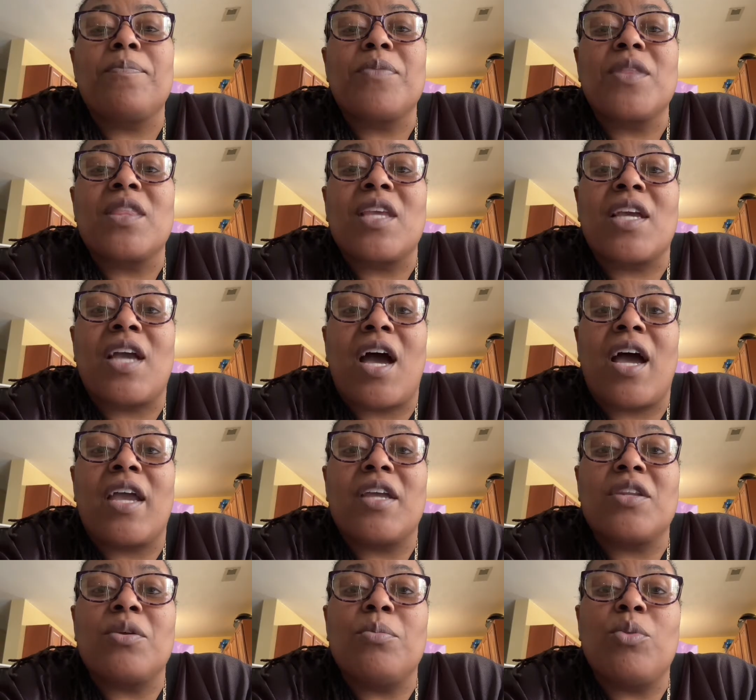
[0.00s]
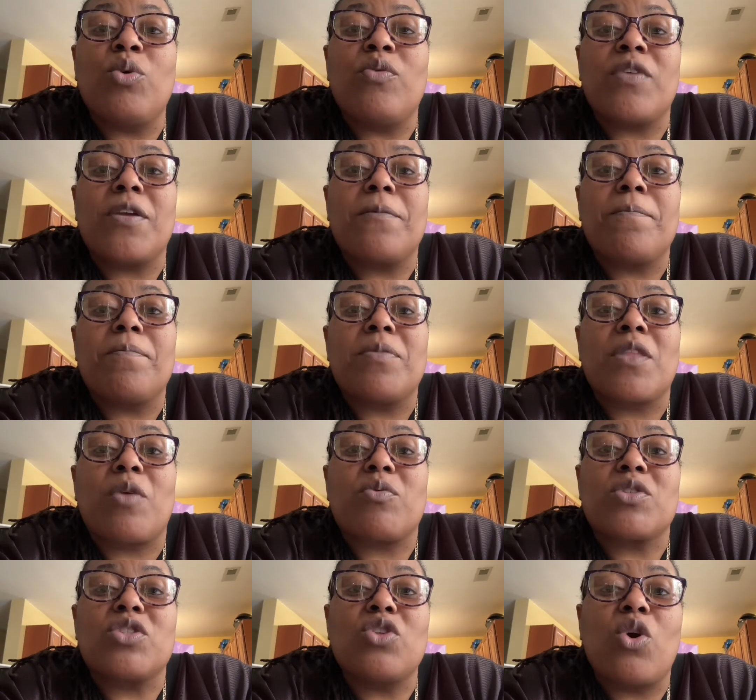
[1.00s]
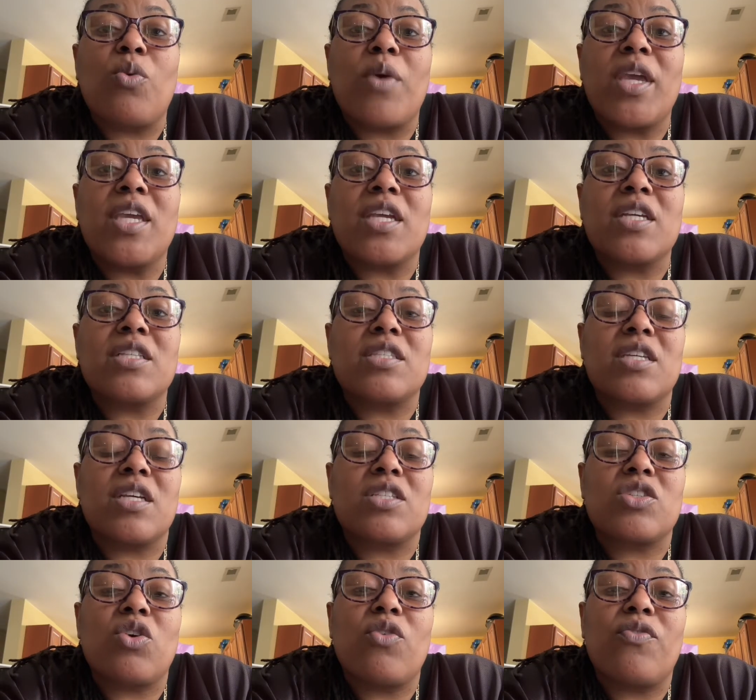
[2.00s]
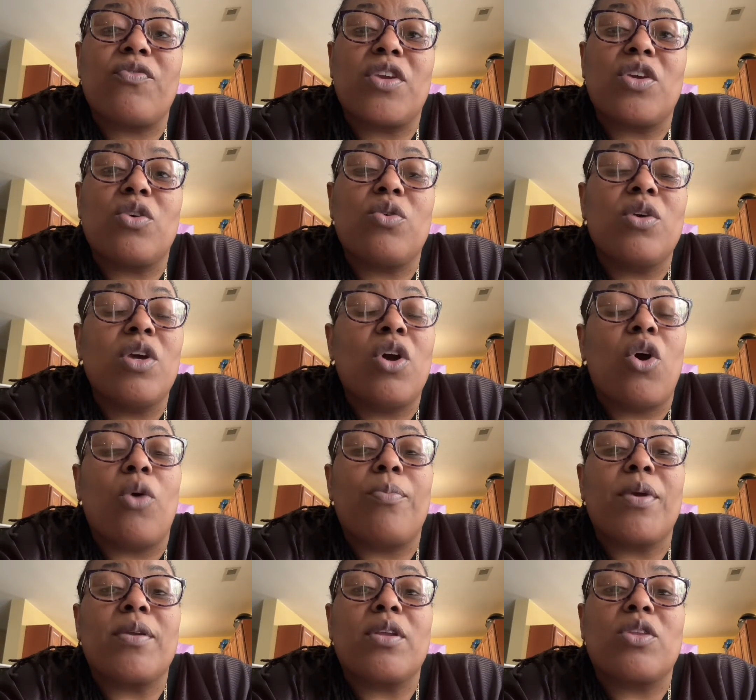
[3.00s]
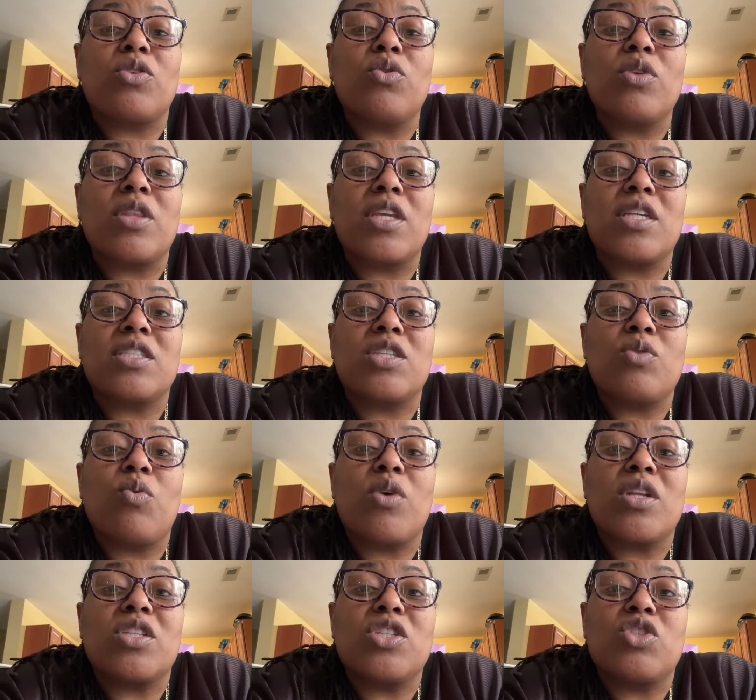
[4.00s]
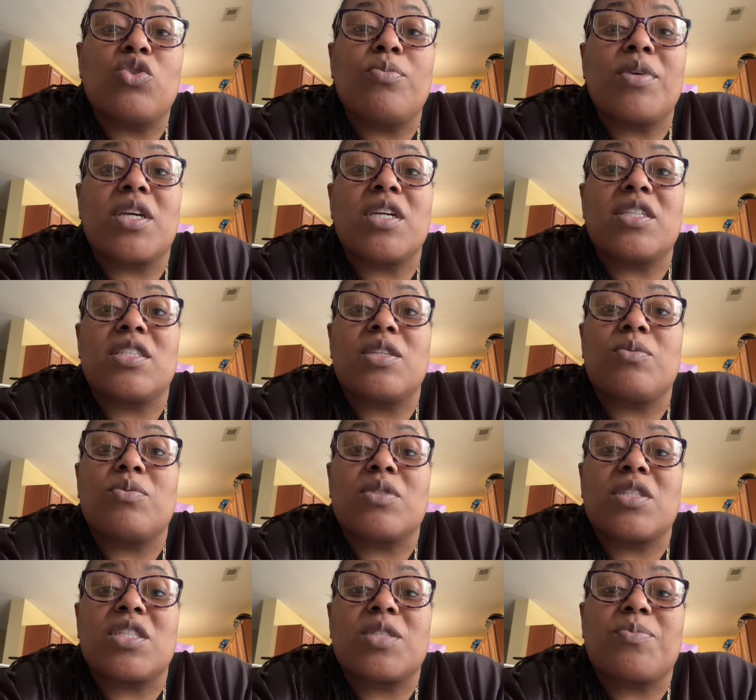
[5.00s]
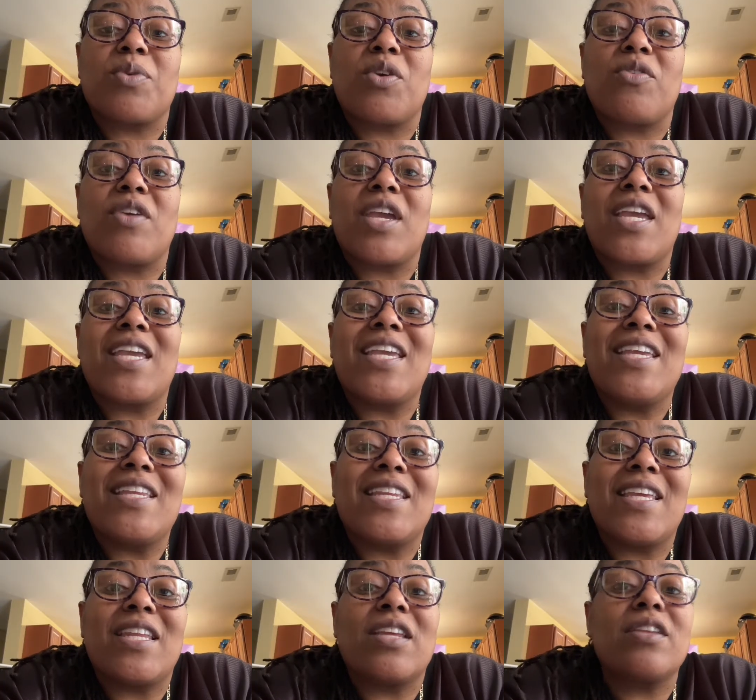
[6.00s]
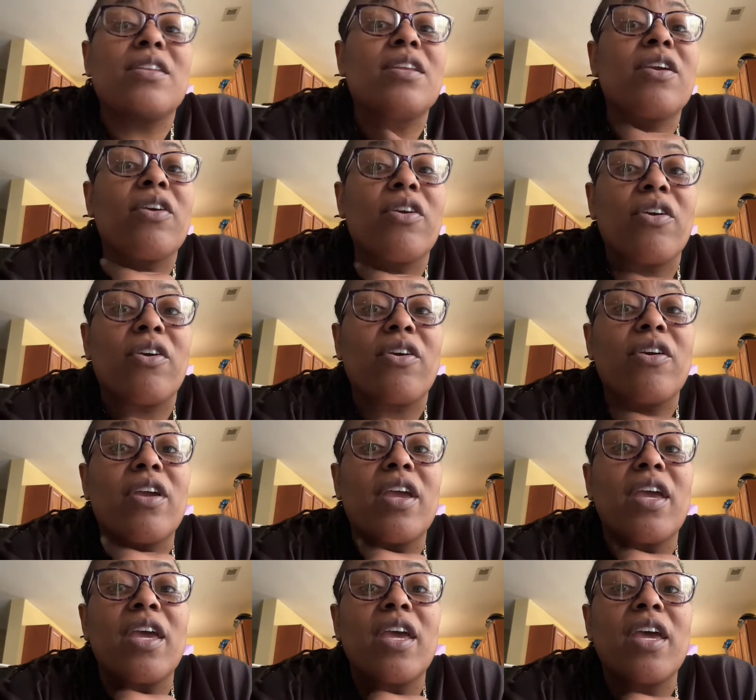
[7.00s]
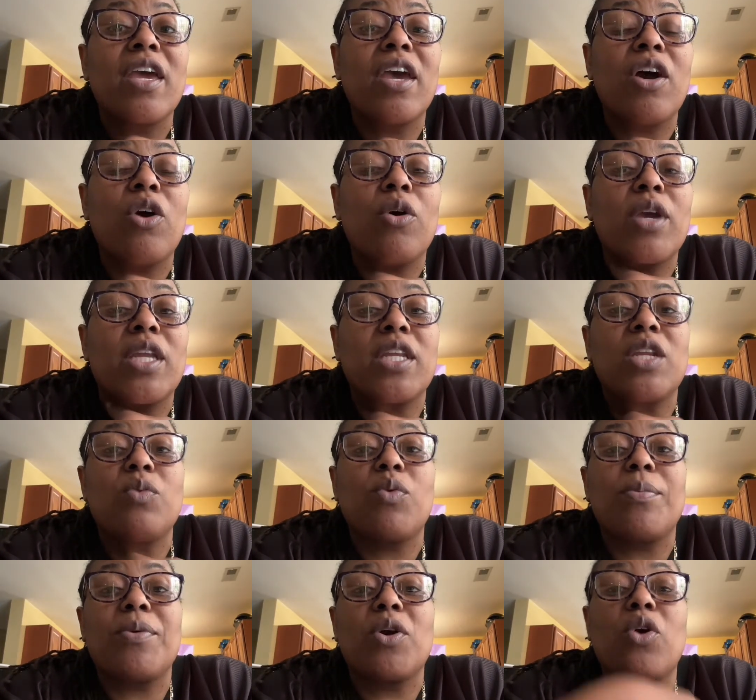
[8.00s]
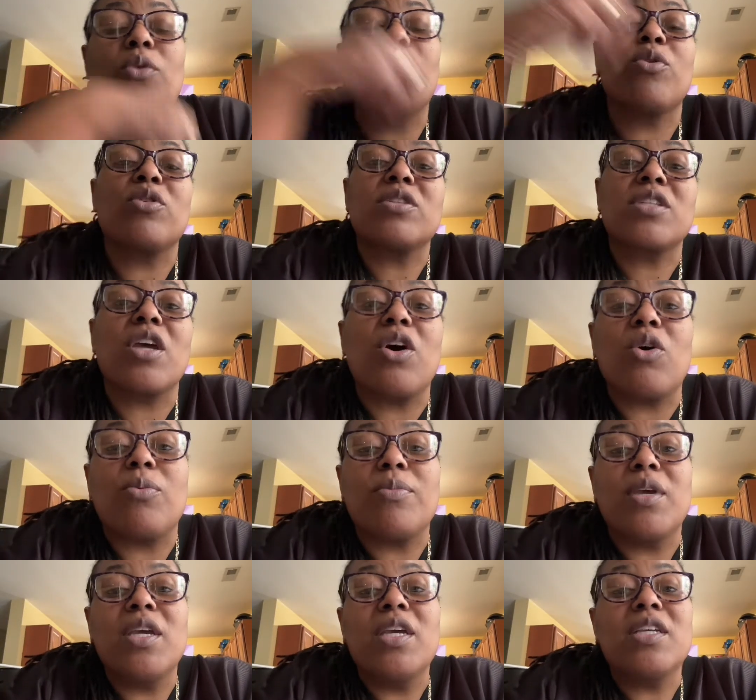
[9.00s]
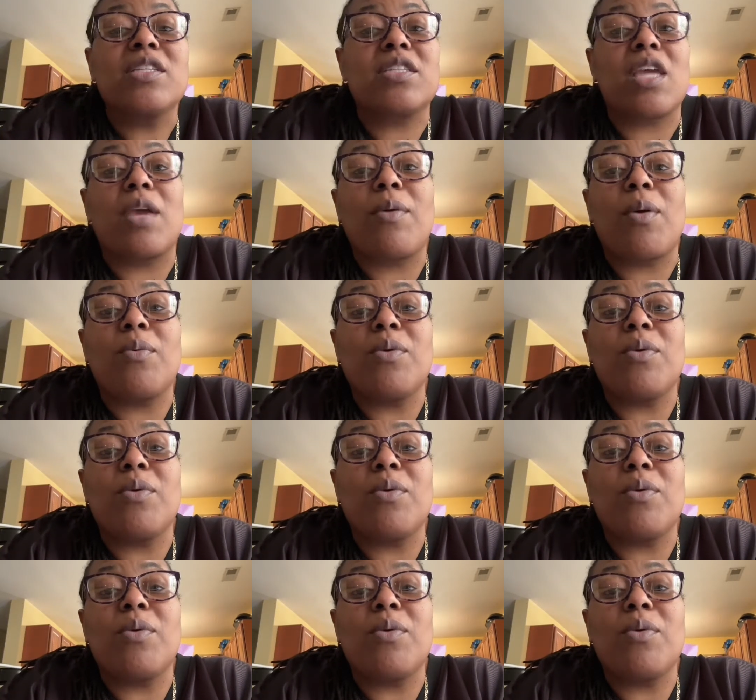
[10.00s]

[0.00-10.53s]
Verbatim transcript: the guy in the movie. There was no way he could touch or feel or be able to do the things he wanted to do because he was a spirit and he needed her help. He needed Whoopi Goldberg's help. Same way with